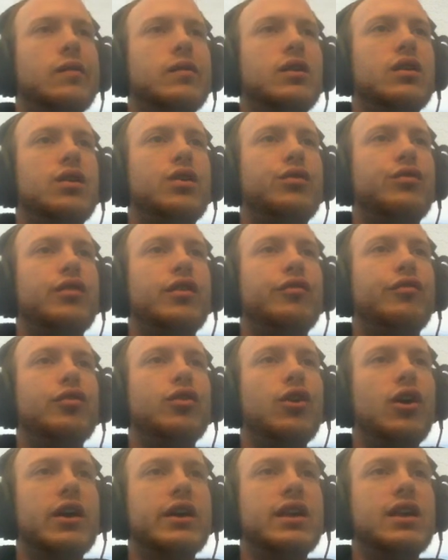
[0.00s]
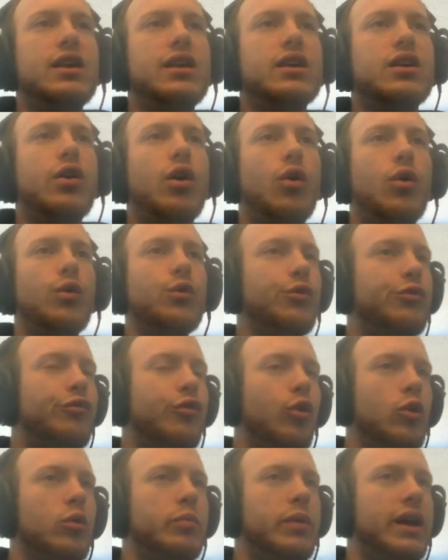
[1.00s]
You know, if Lucky cold
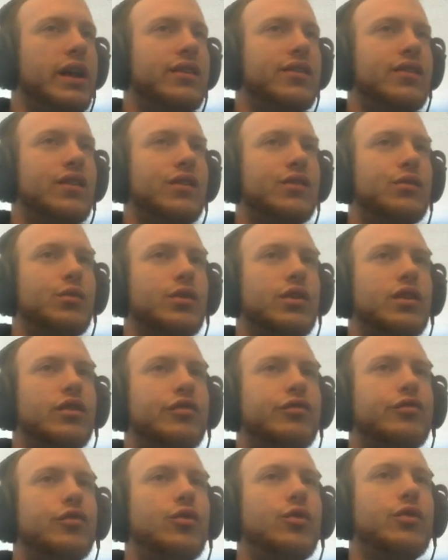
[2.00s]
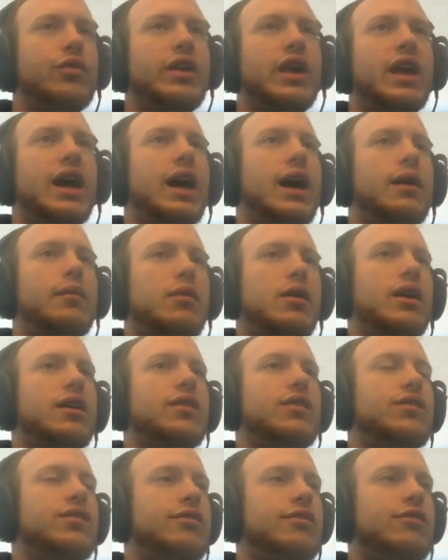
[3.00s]
4-bets us, we're gonna fold. Yeah, I'm
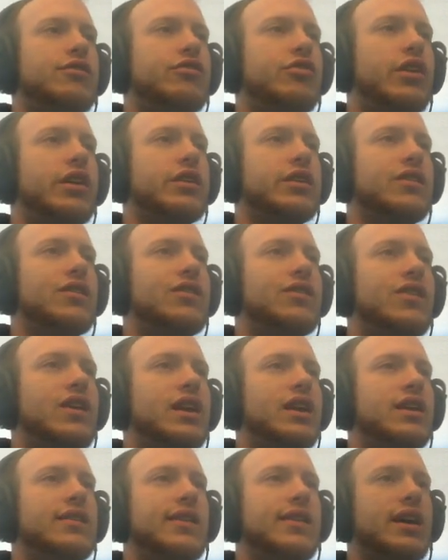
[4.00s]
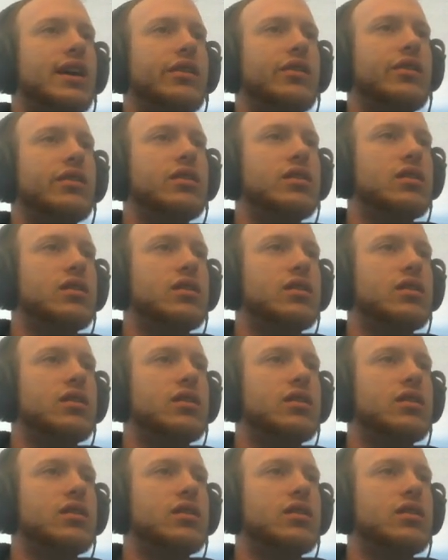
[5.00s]
not too shocked to just take it down.